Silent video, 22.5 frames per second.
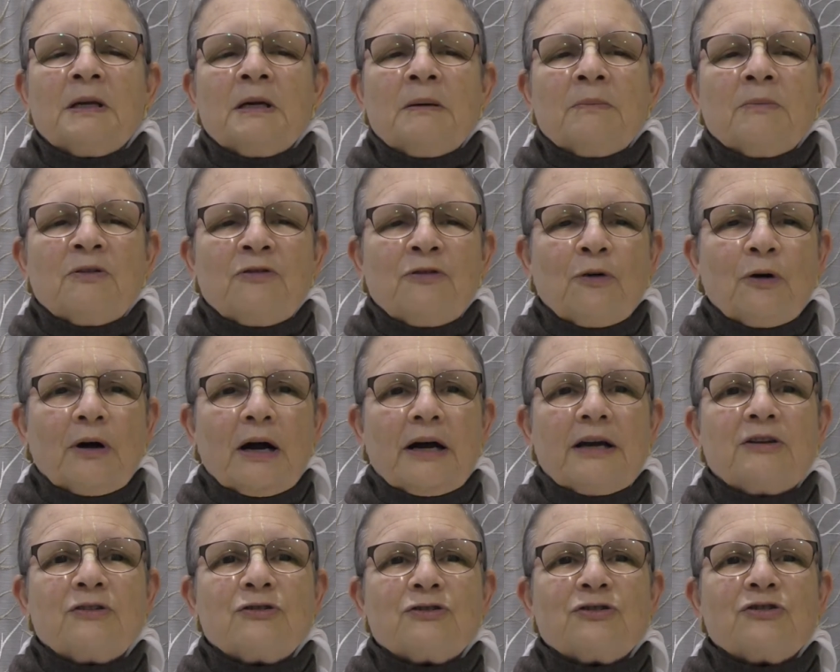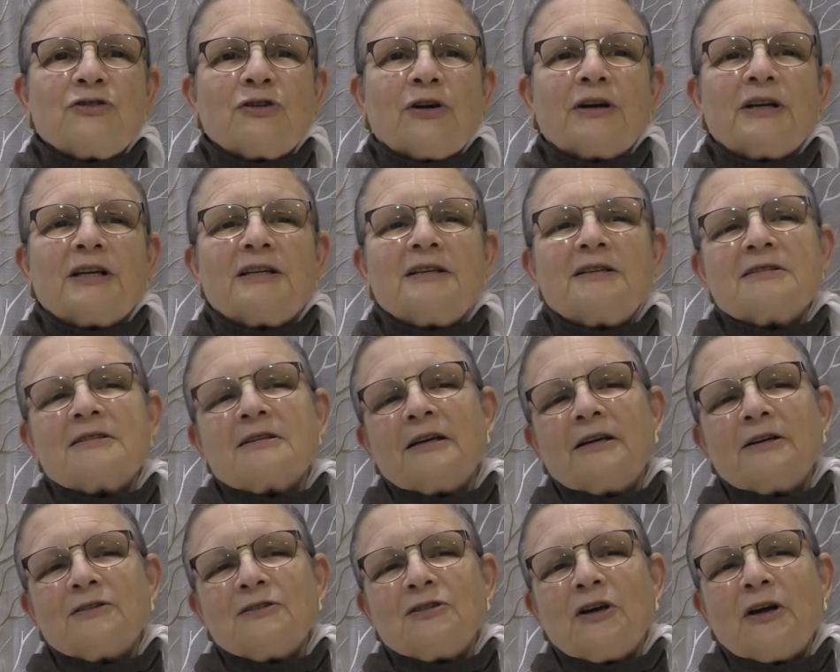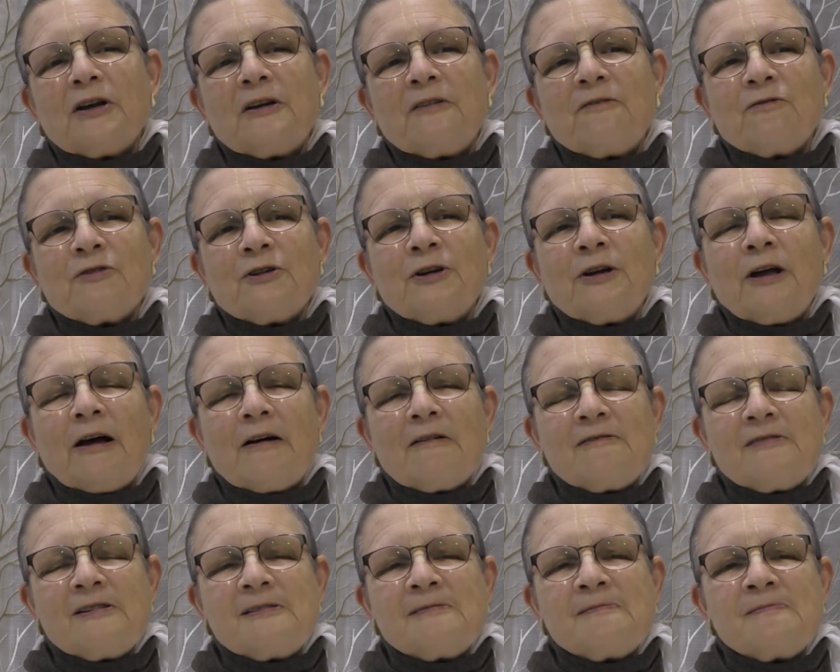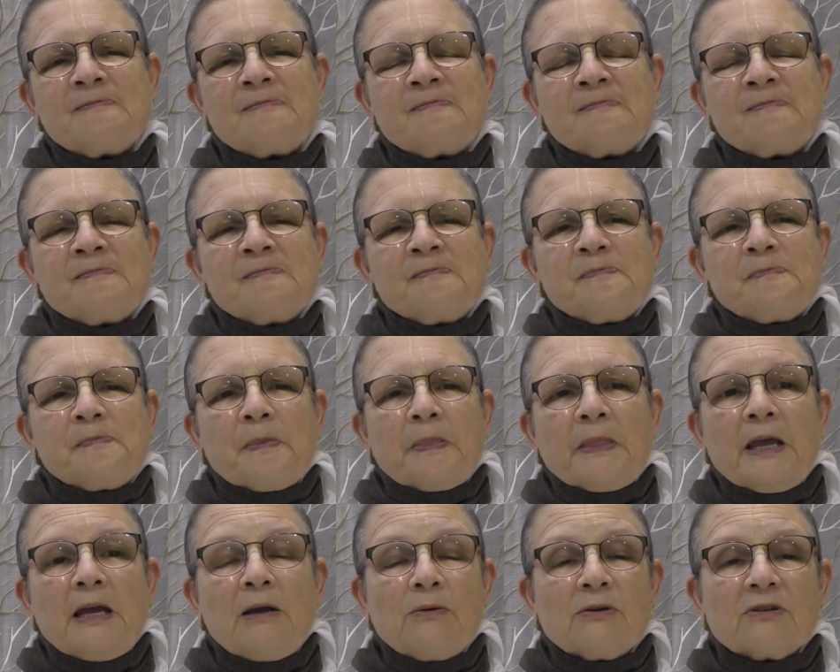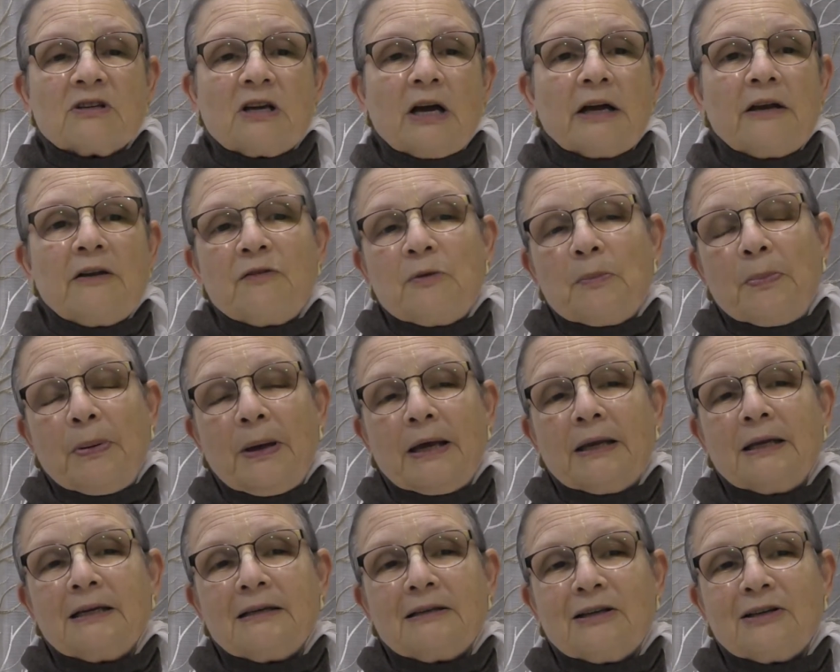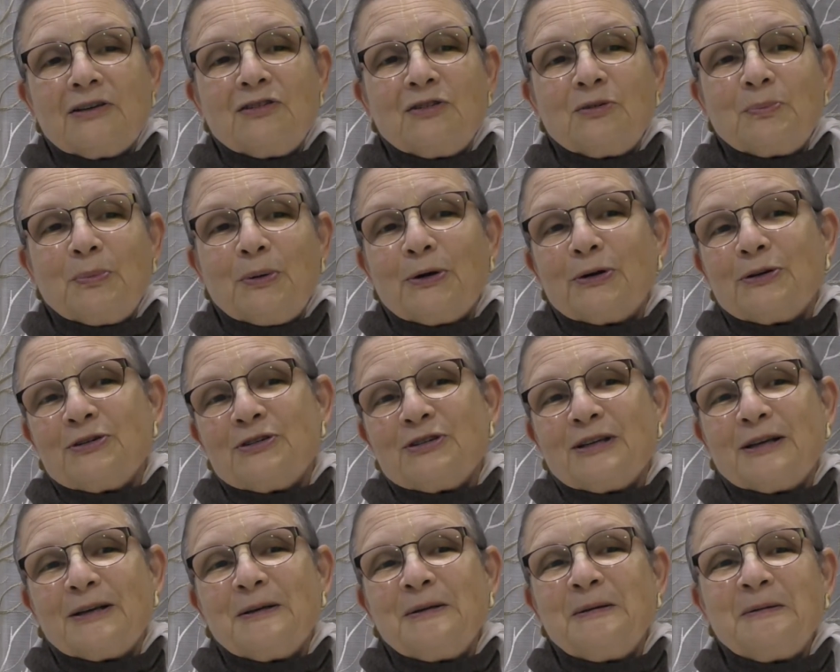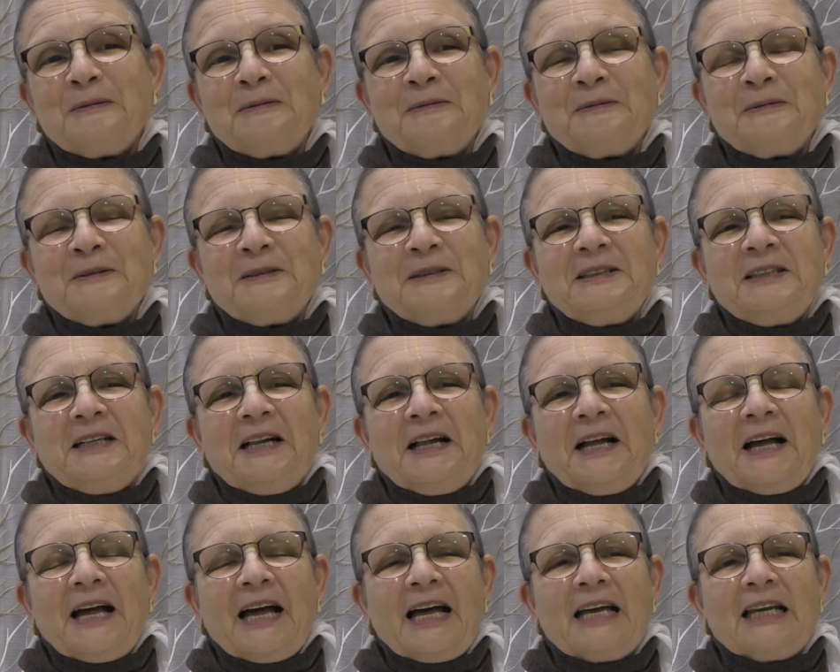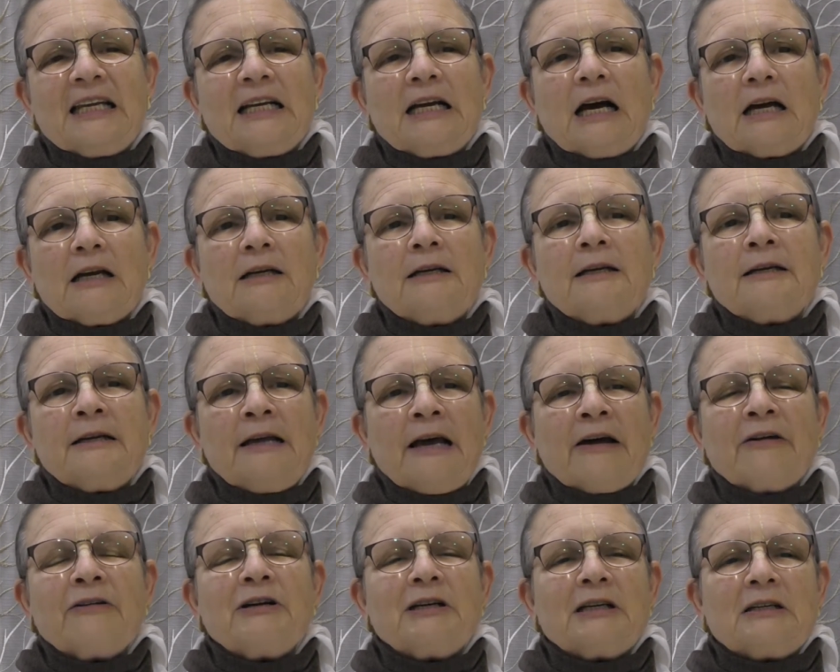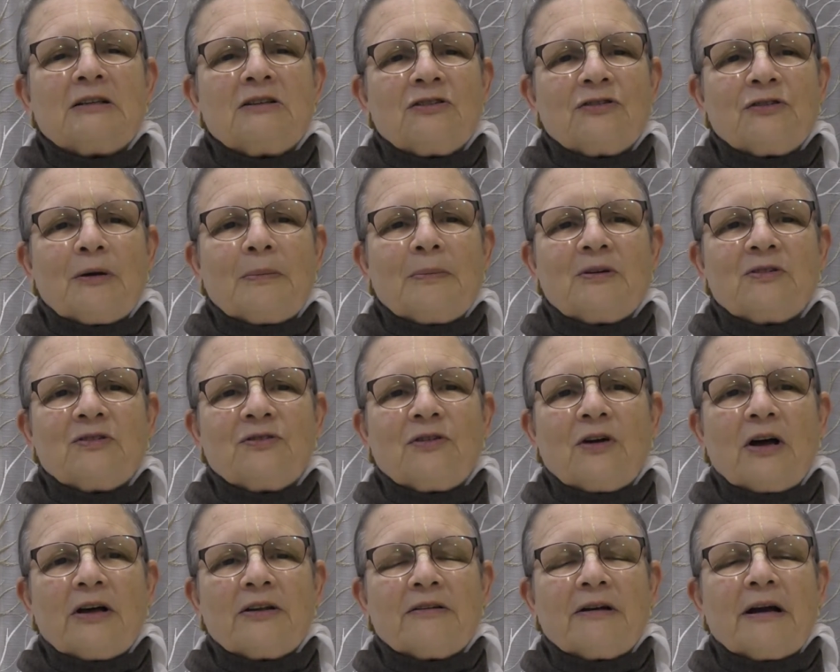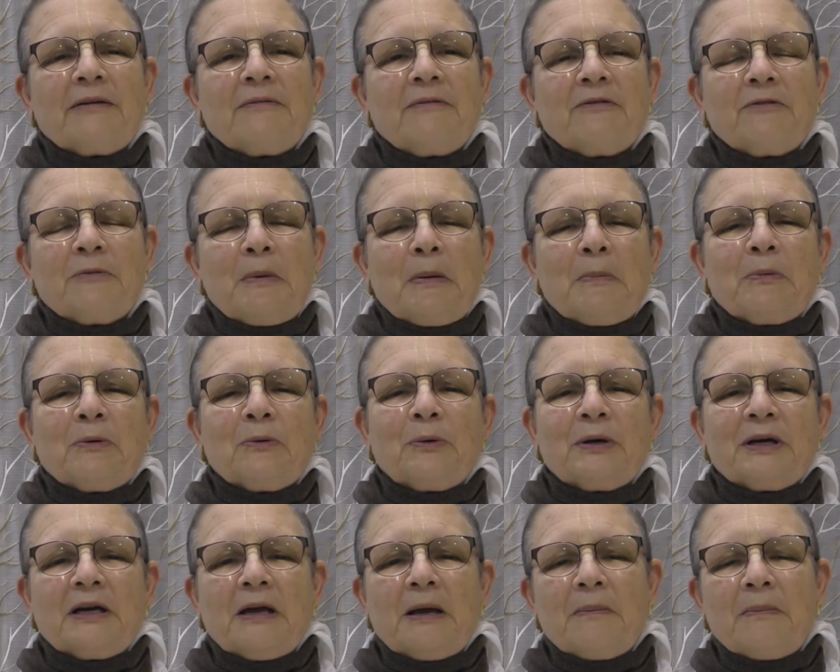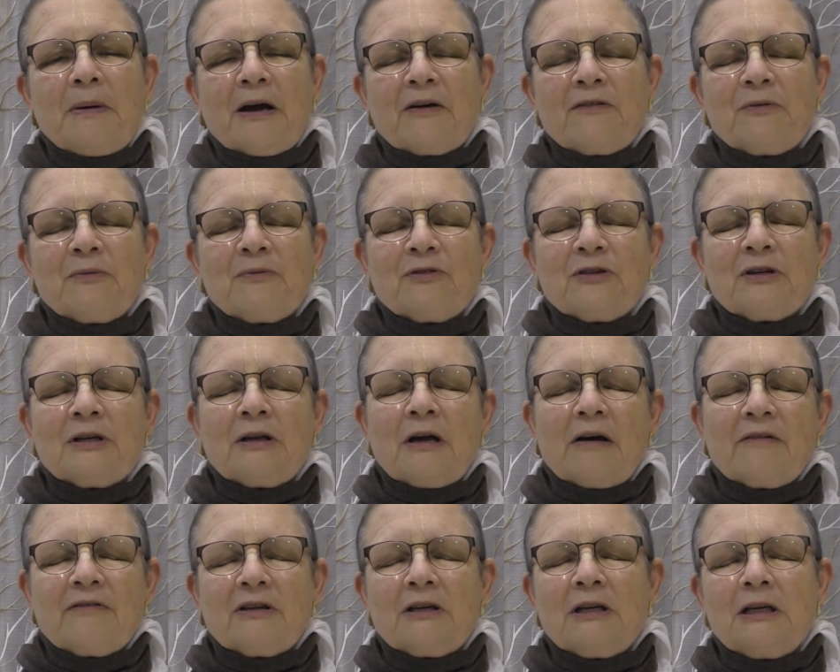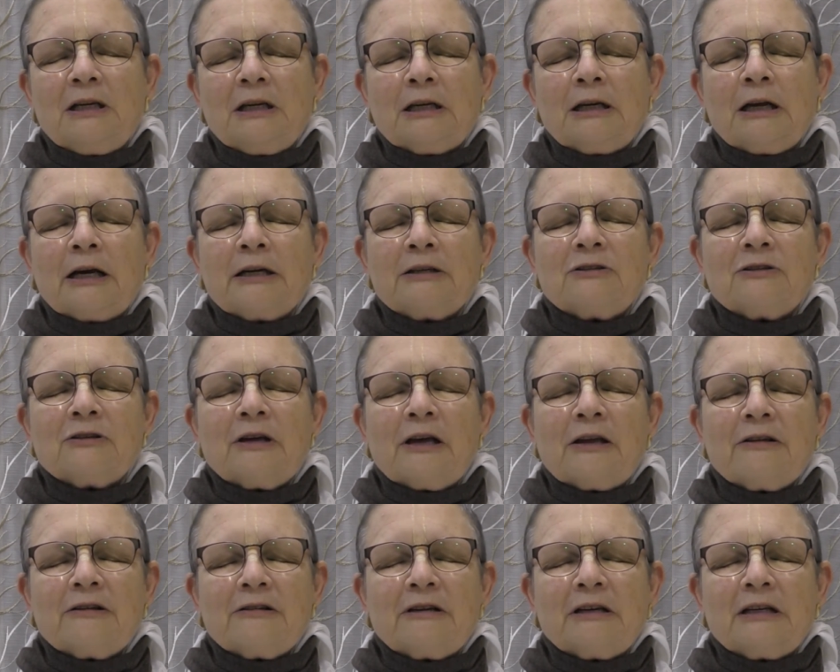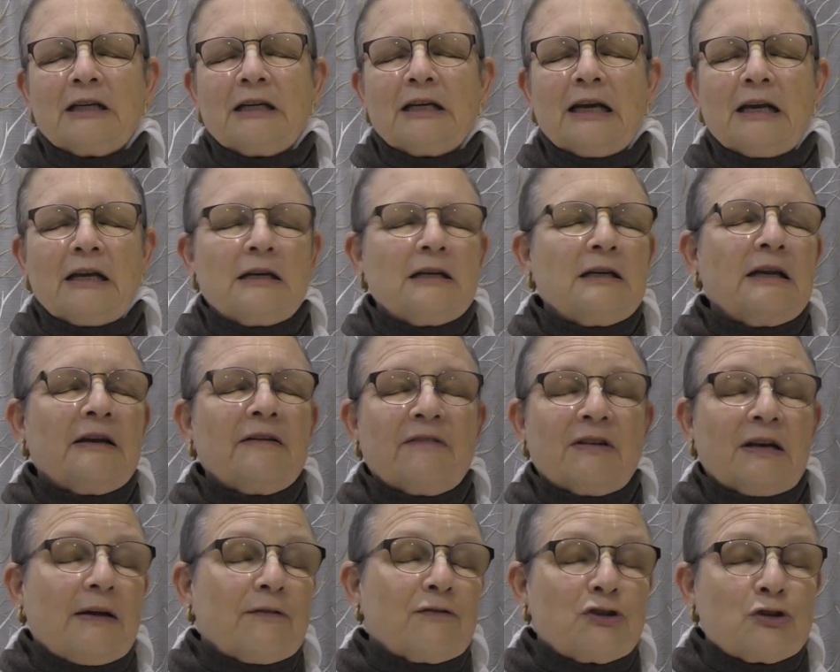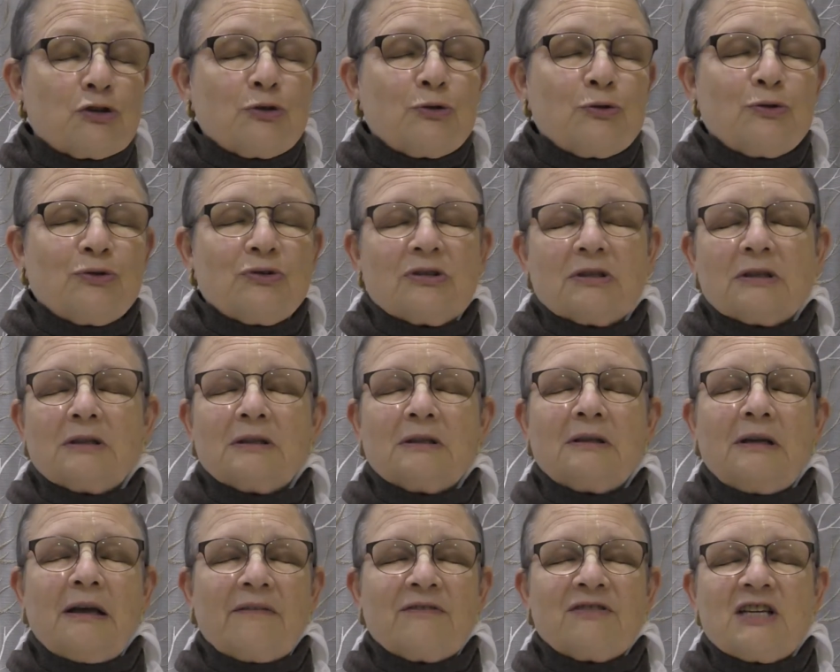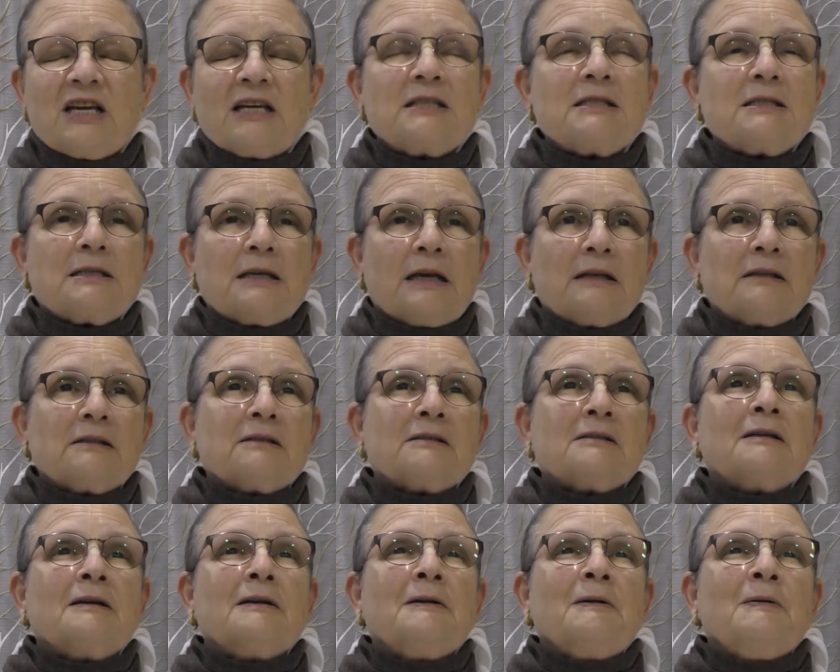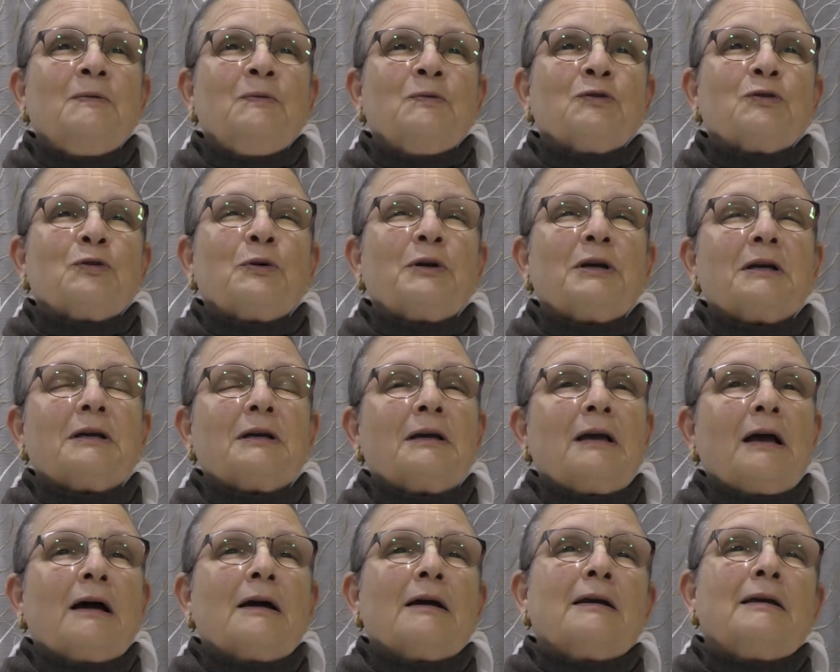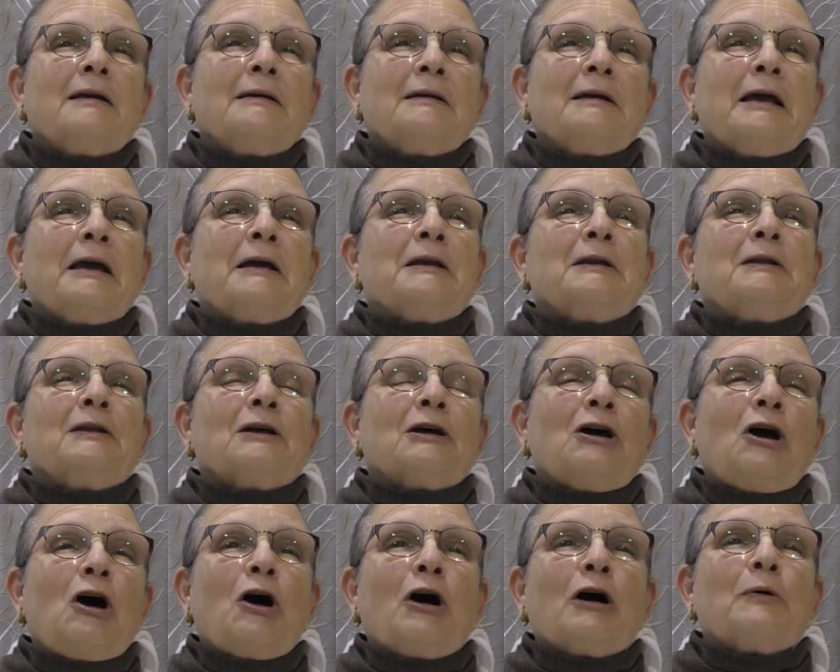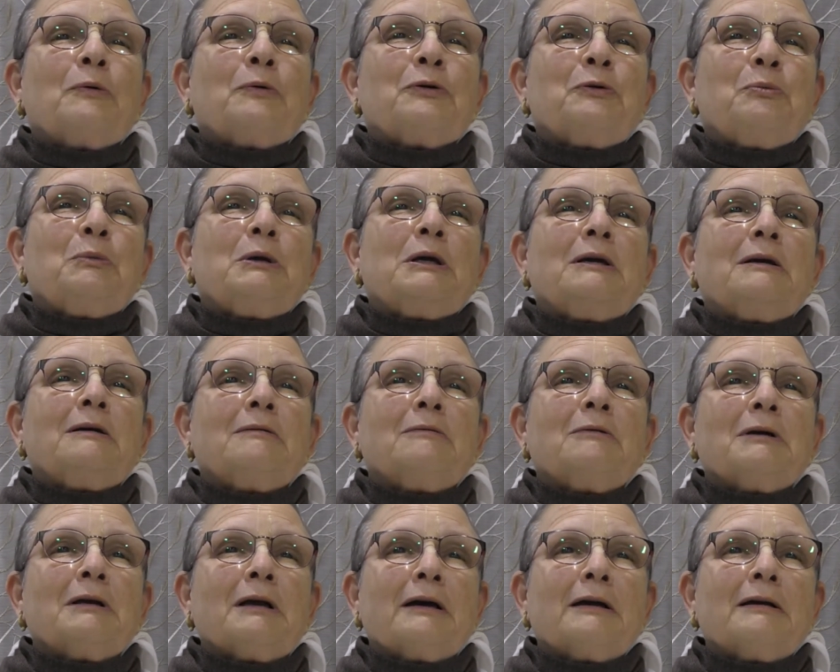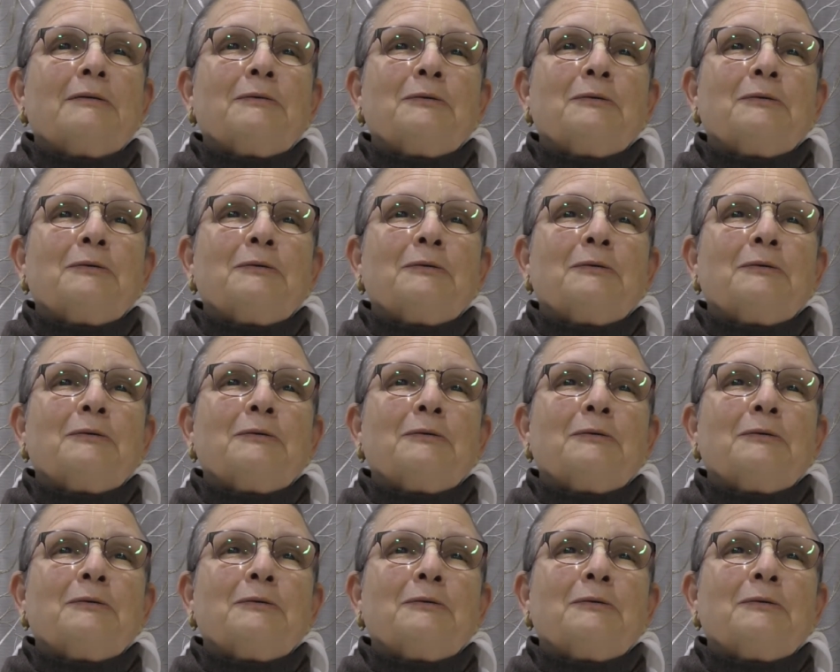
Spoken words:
before Ayendra started his kirtan in Vrindavan, he was kind of a penniless person, and he got an inheritance from his father. I remember we came back from Vrindavan, he and I together, and he didn't even have shoes, he didn't have 10 cents. So he gave in the car with me when I